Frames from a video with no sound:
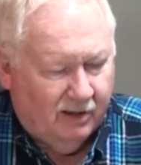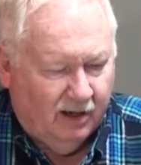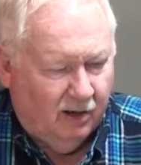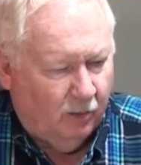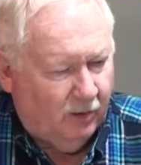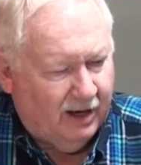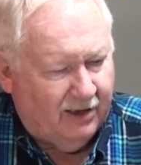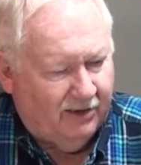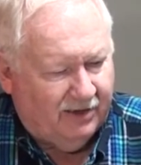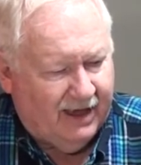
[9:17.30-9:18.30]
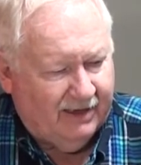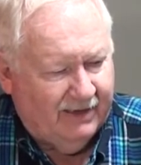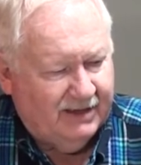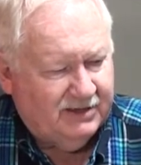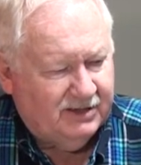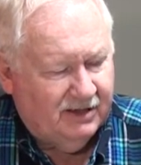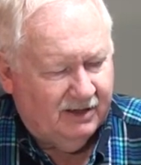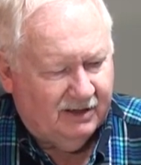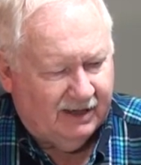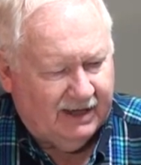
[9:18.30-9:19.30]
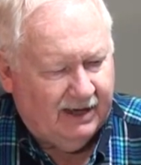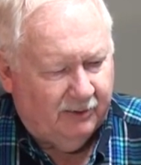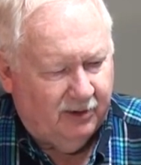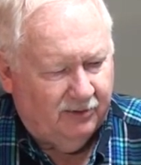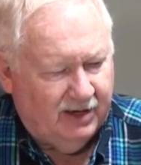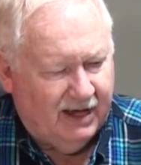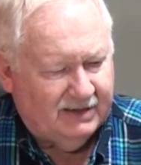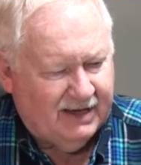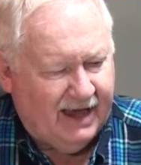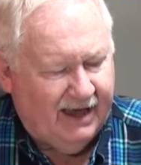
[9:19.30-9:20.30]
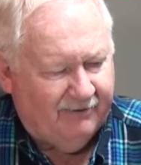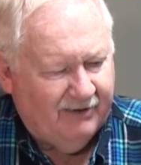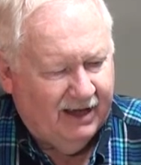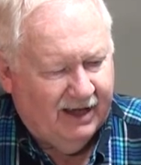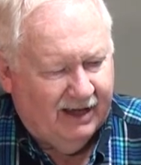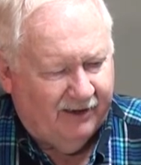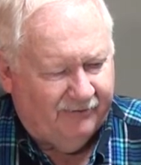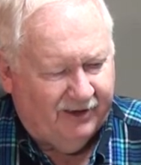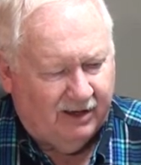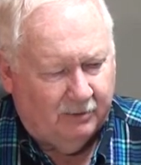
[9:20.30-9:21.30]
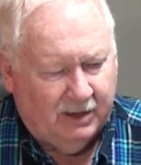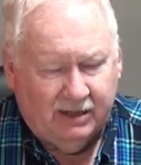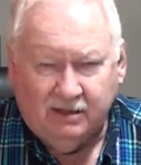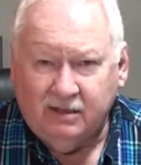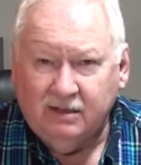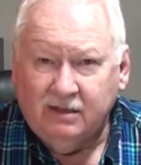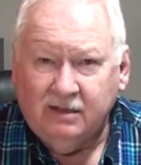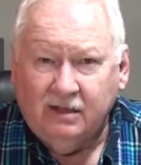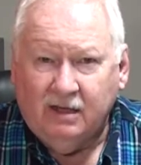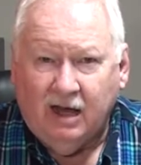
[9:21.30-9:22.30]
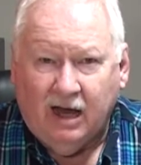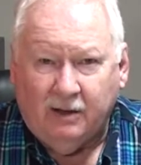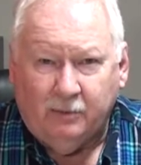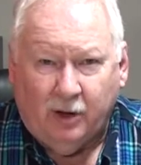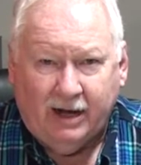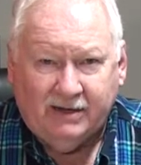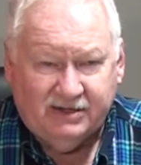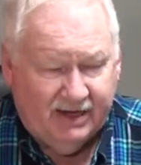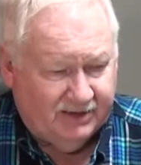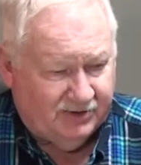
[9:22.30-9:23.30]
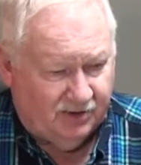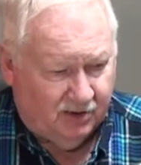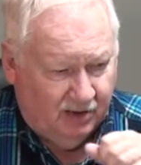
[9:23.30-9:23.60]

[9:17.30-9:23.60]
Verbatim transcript: oh one other thing this the Kingroon does have a filament uh, brake sensor